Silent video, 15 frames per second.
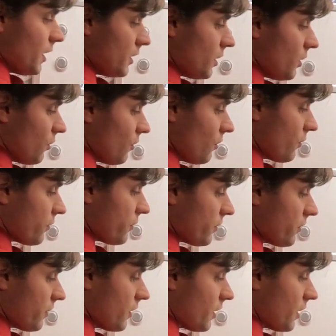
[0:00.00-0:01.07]
and the Earth
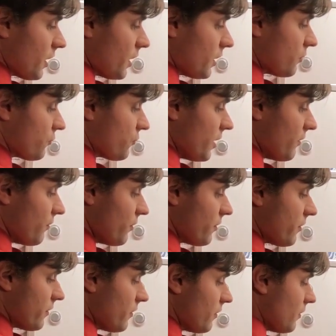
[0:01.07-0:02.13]
kind of
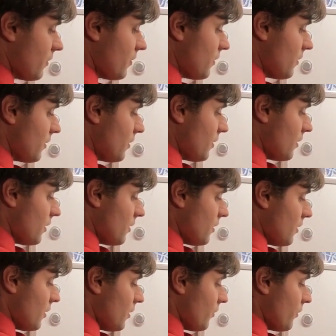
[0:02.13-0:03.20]
travels
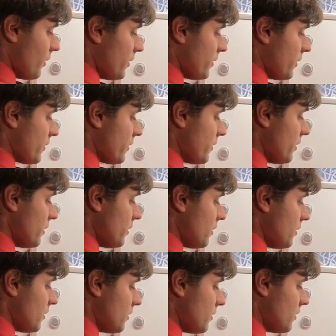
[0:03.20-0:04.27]
around the Sun
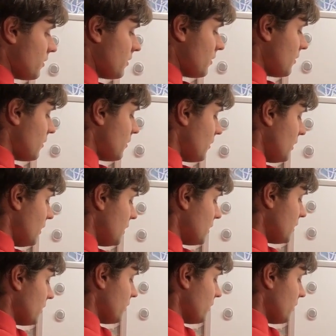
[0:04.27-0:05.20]
in an